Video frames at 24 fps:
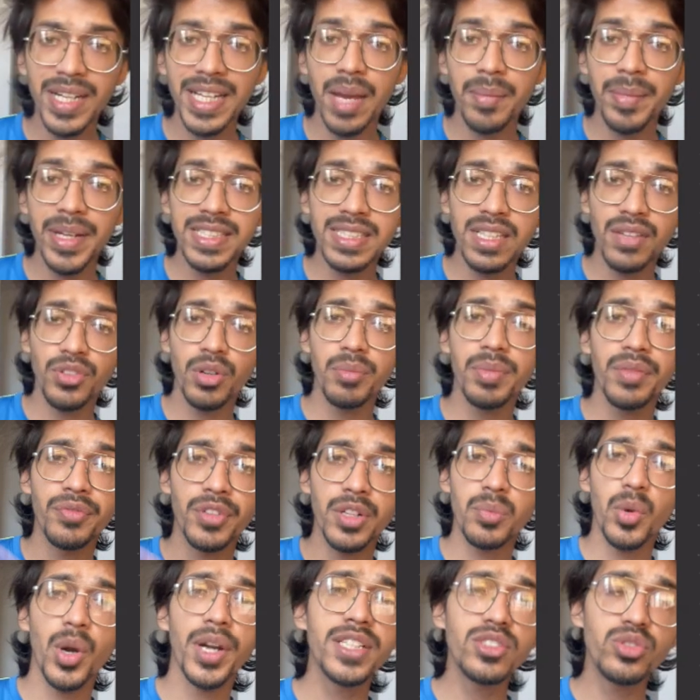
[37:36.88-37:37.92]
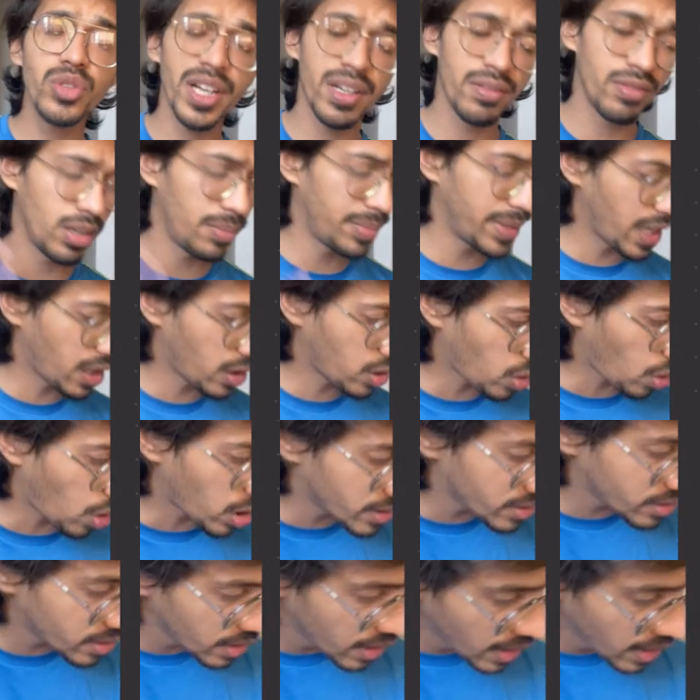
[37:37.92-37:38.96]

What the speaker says: gametes are from different bodies, so it will be a cross.